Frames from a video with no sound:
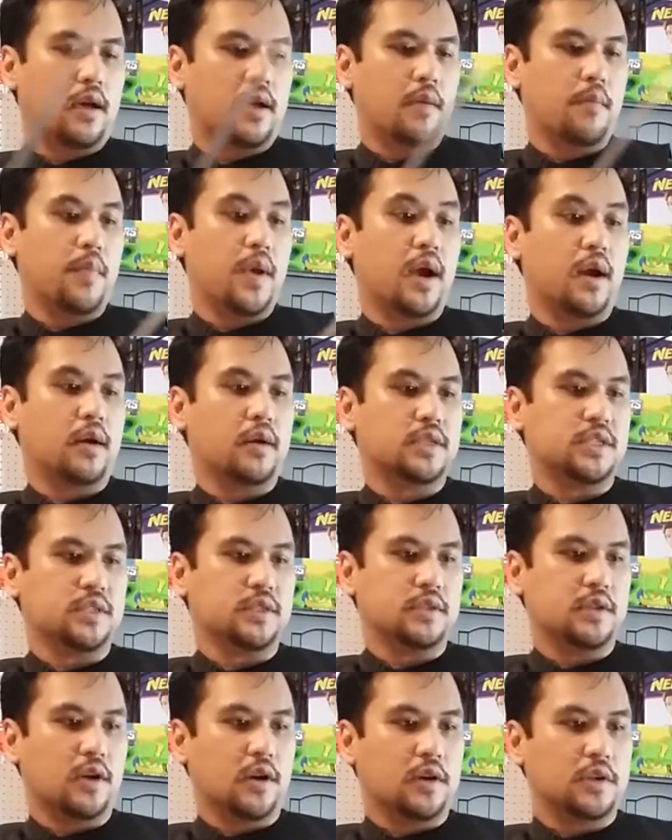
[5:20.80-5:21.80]

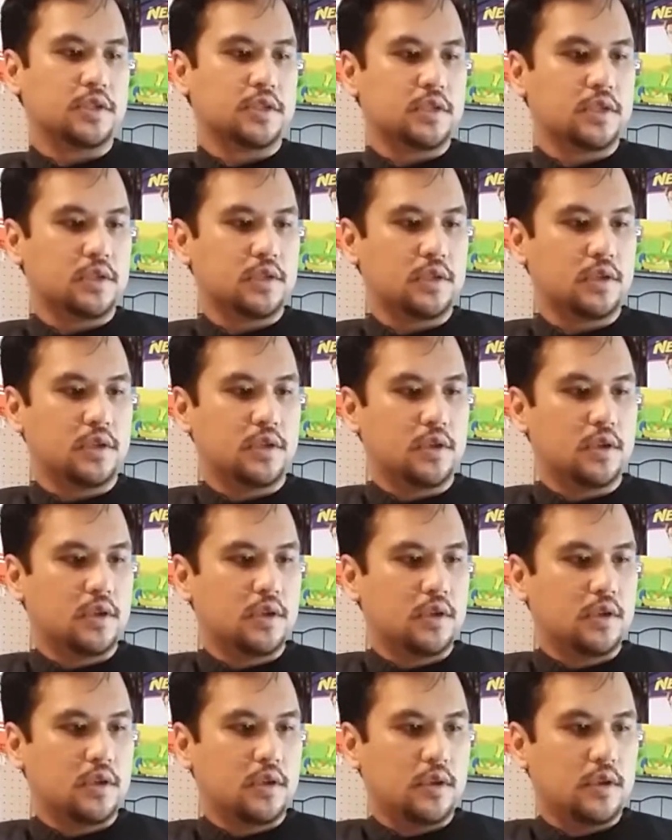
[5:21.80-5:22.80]
comparison darts.
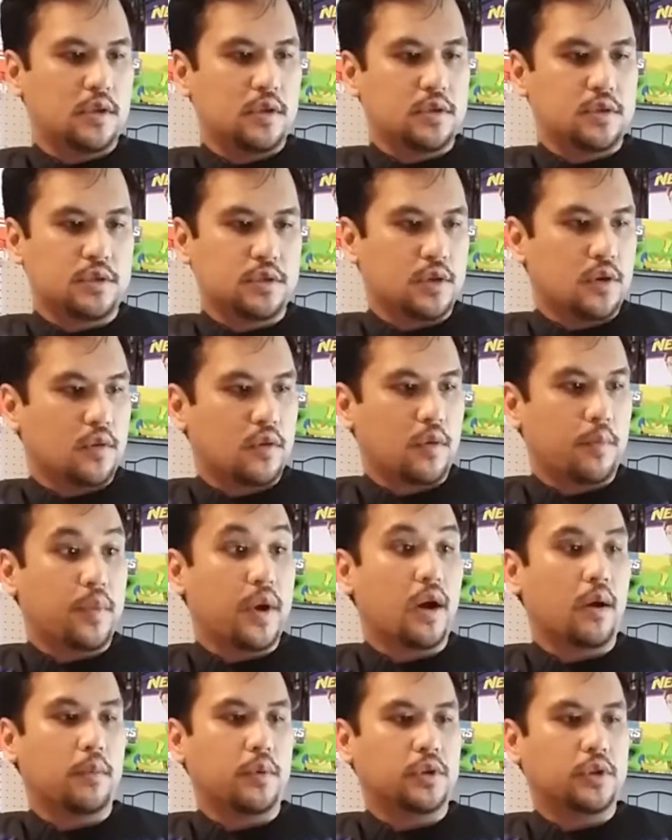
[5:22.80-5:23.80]
So
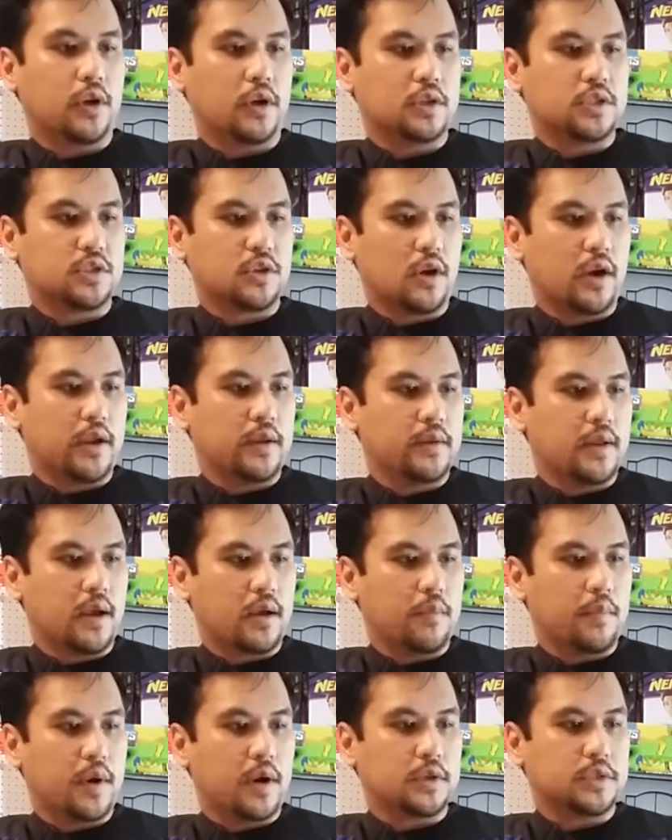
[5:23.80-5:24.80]
comparable darts, sorry,
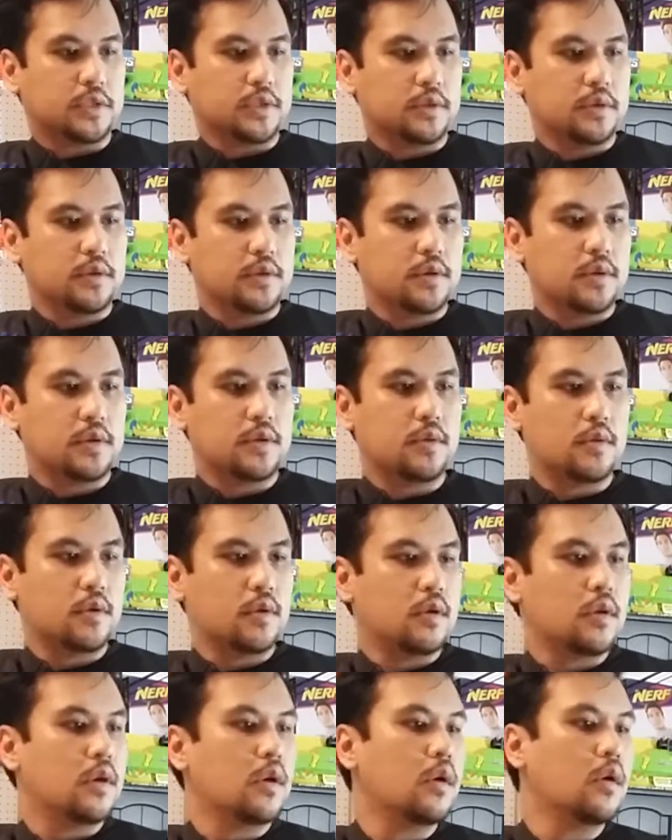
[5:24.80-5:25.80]
not comparison.
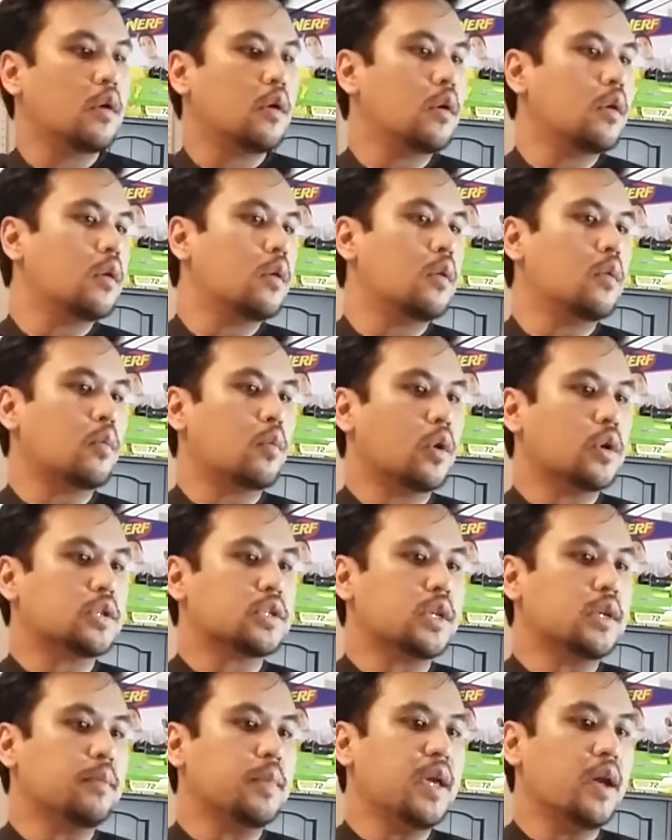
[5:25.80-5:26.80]

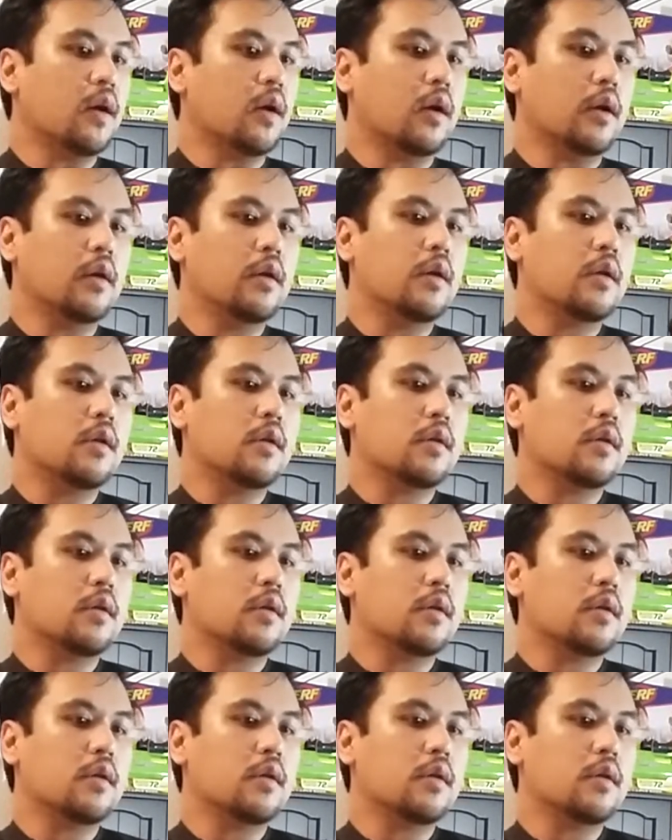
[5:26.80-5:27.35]
Words can be hard.